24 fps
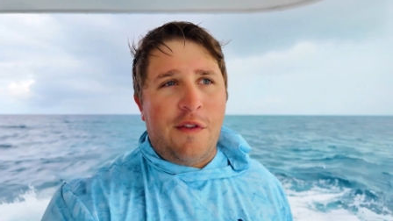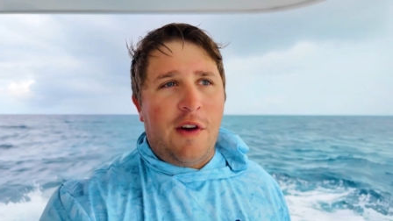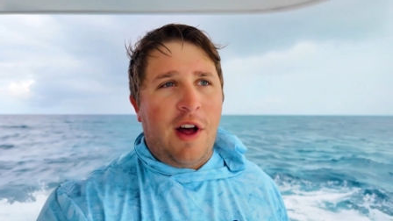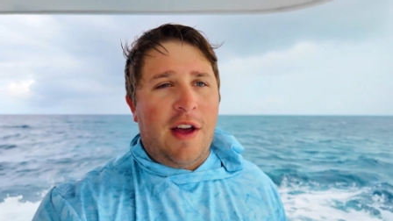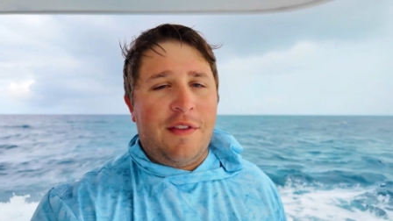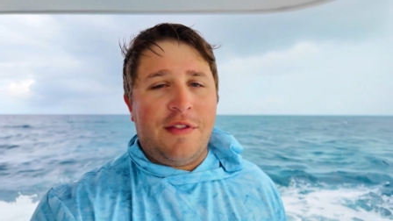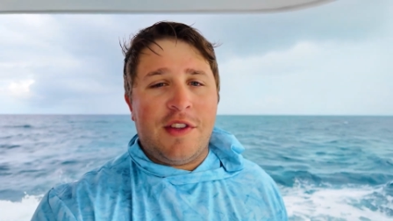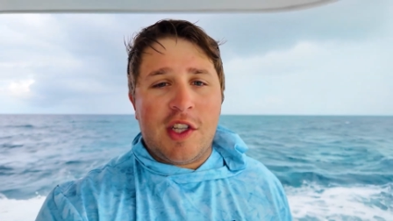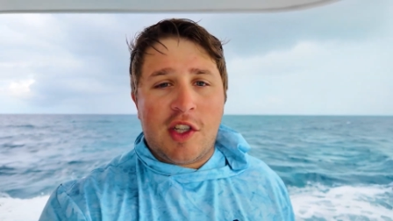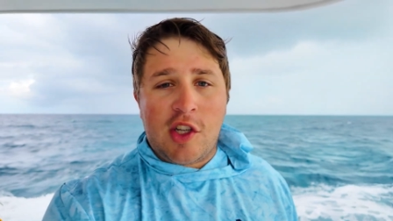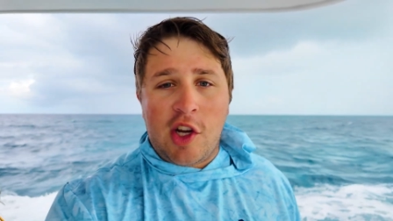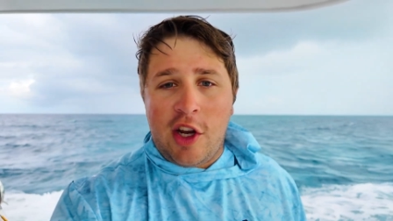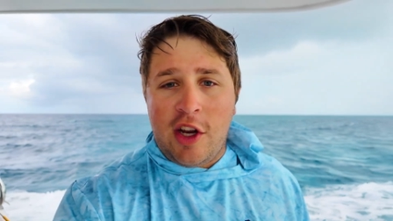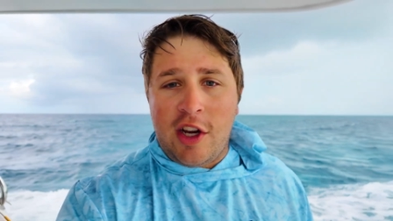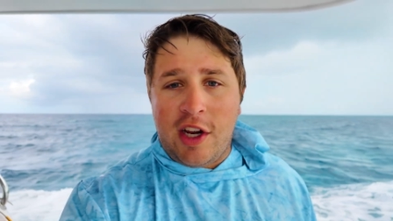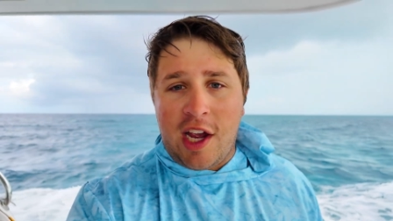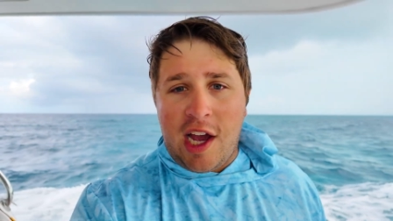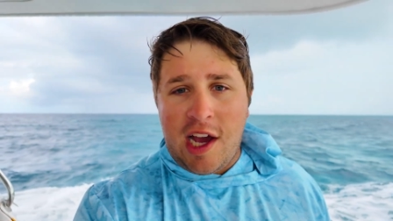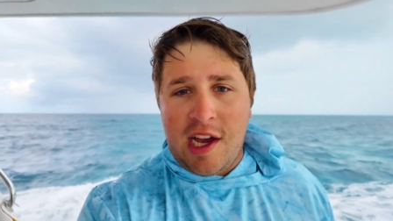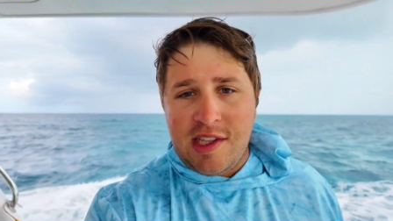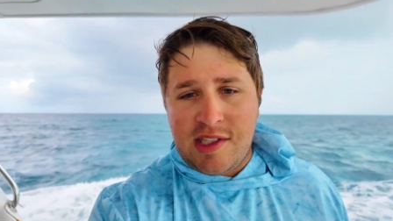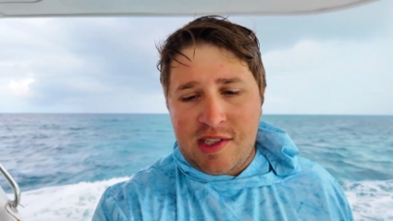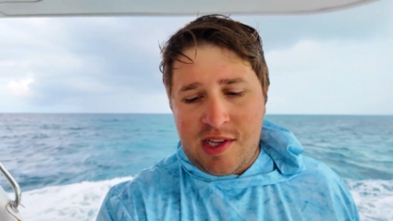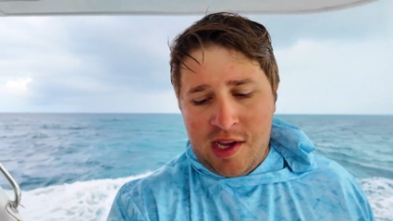I'll have to show you
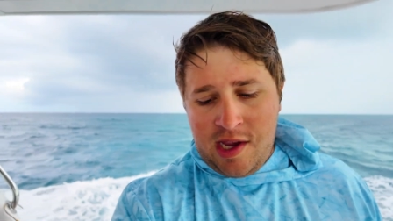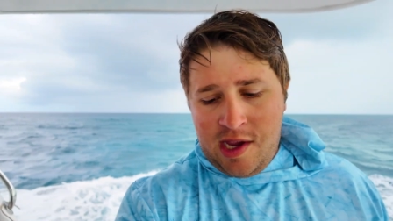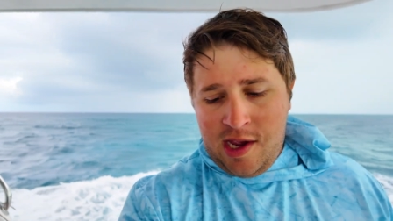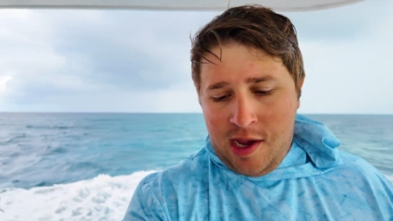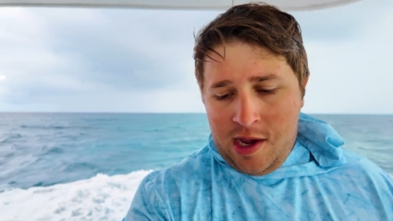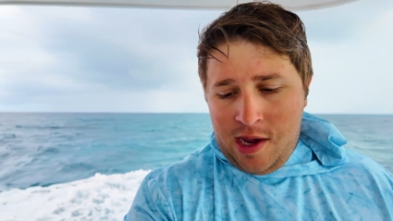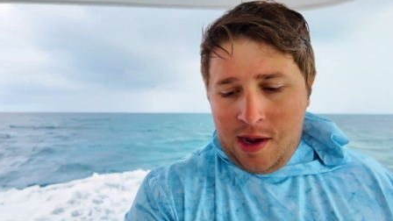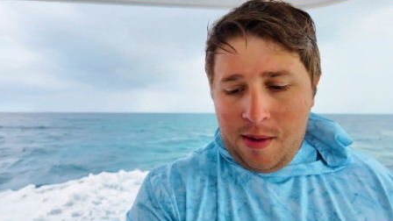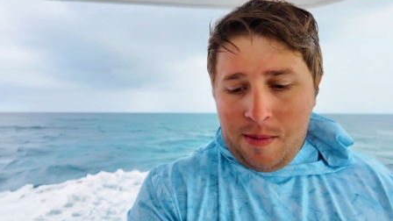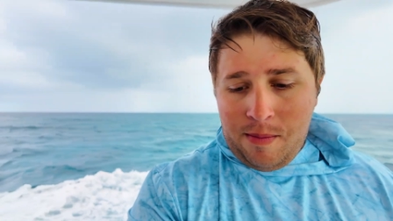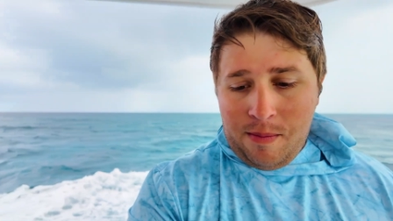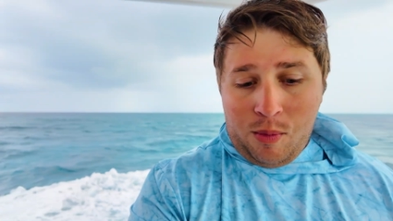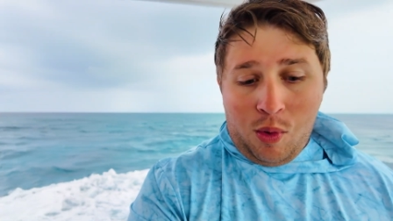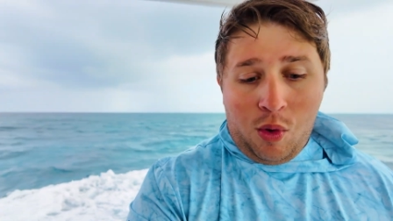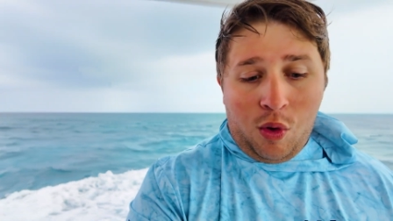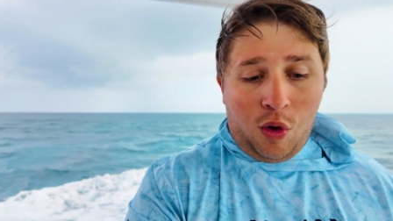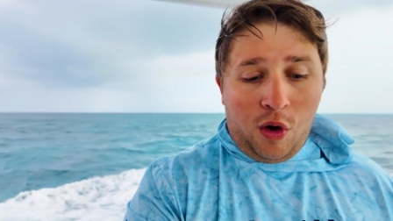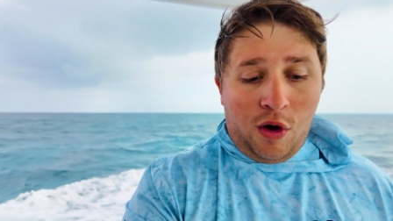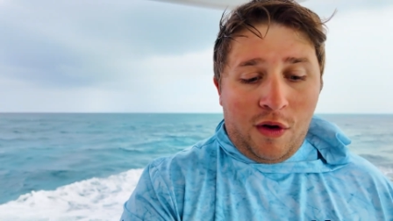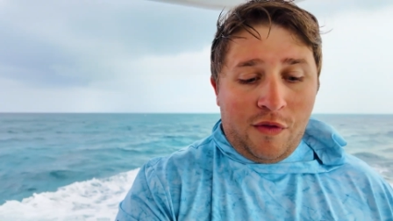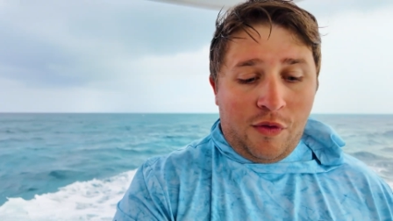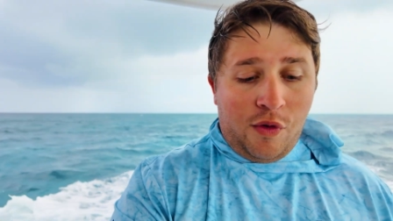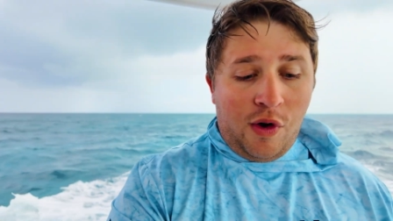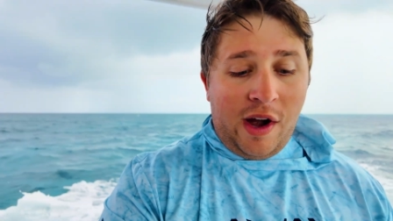guys
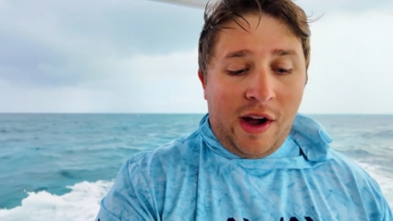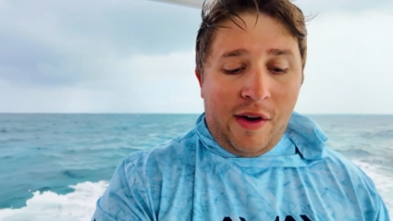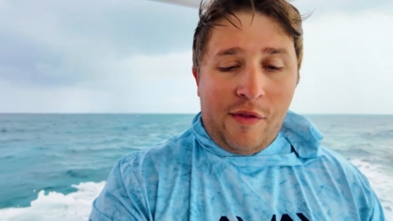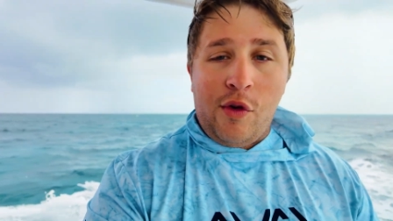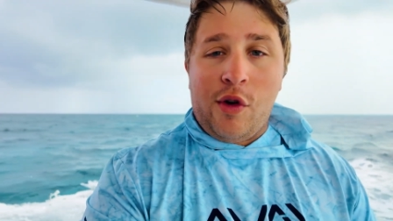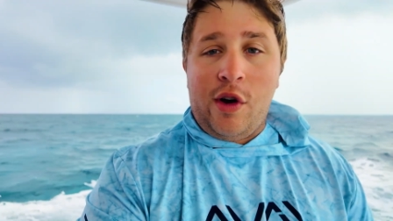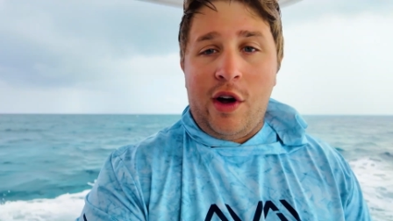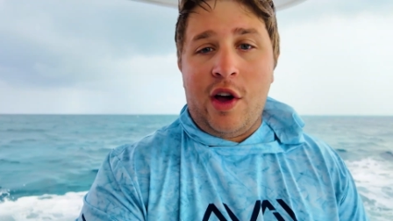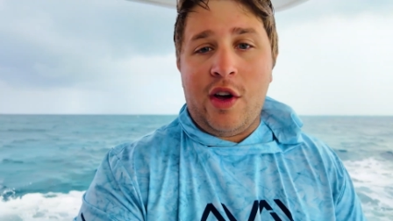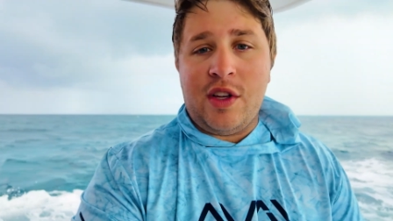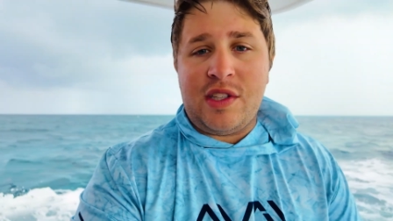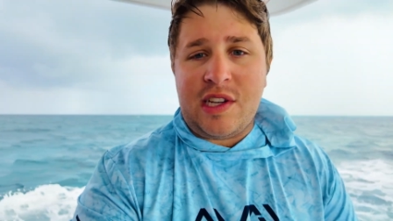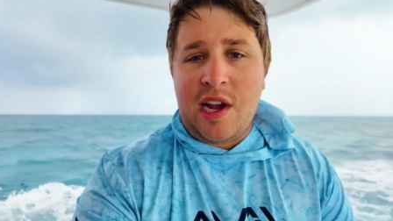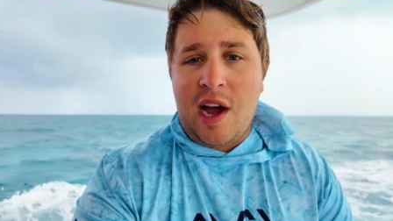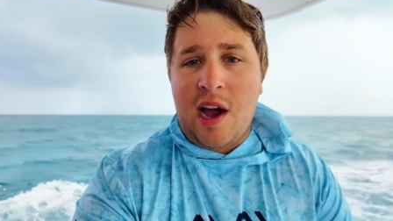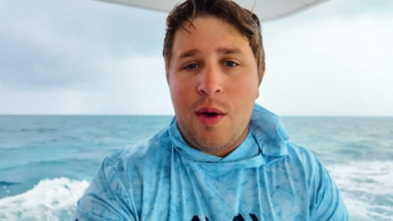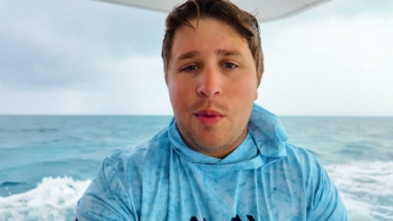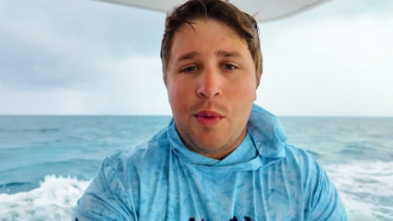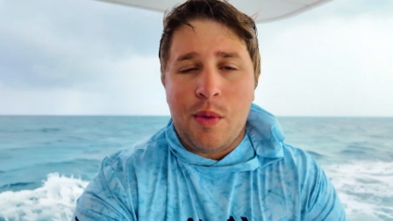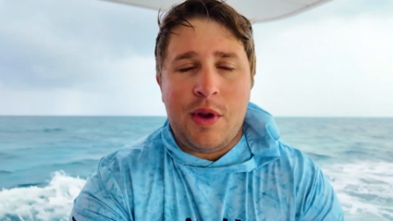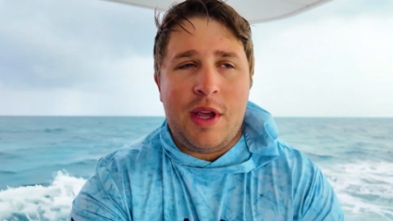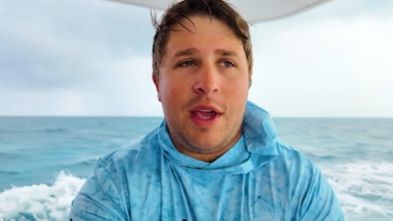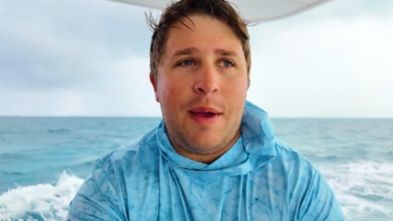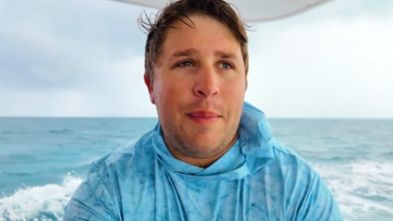more of what everyone else got
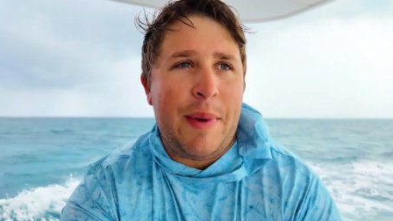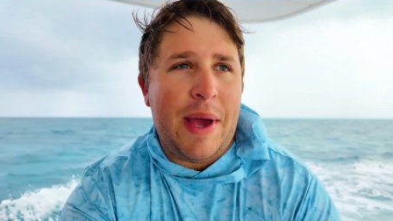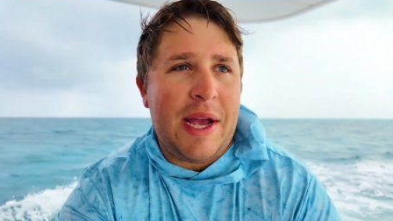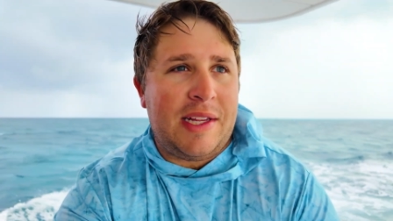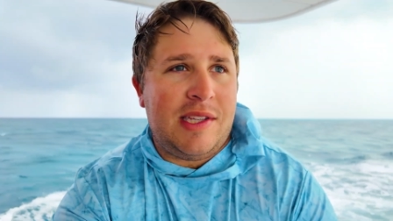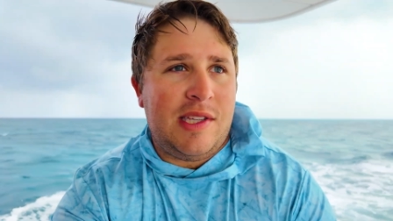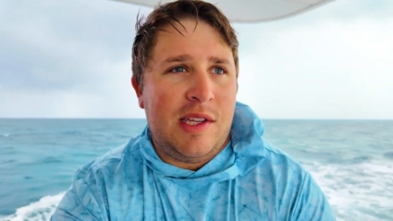when we get back